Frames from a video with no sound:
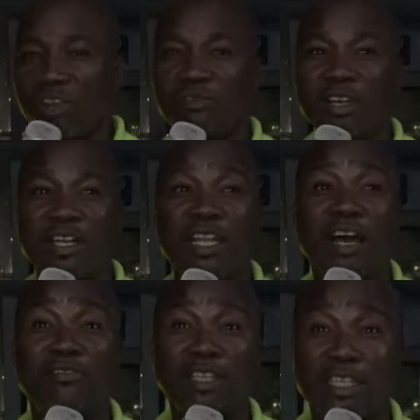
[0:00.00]
very
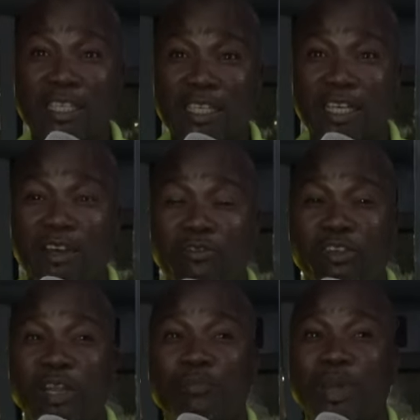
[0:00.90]
lovely,
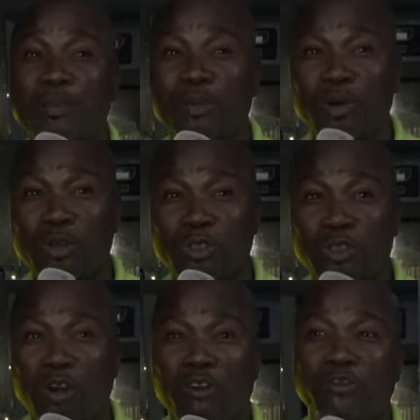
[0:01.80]
for the purpose
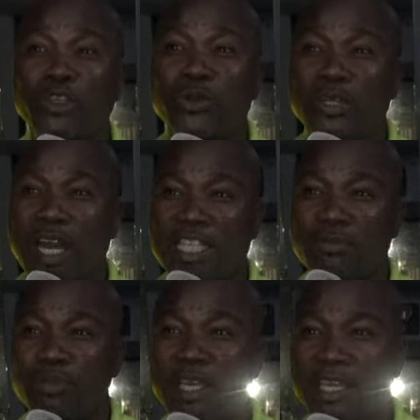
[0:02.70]
of you guys
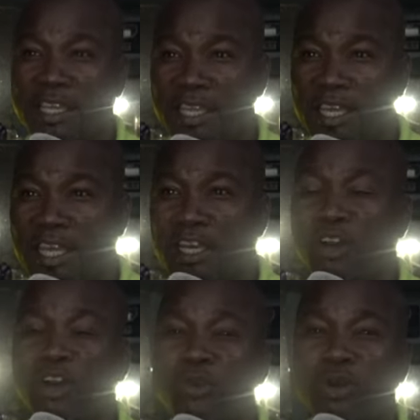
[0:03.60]
being here
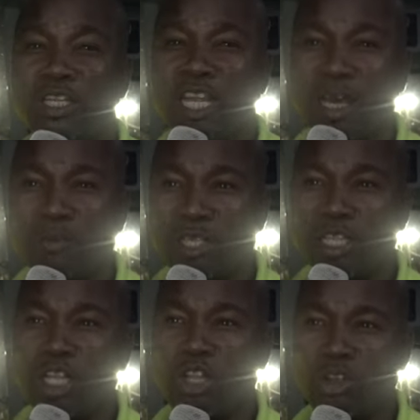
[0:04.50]
will not be
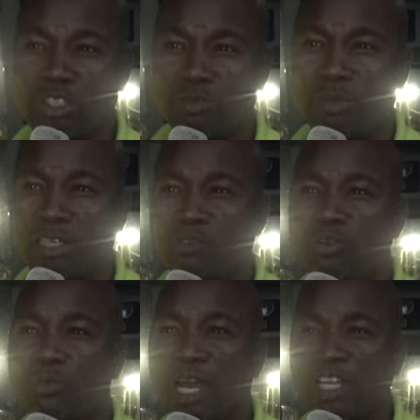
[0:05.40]
lost but will be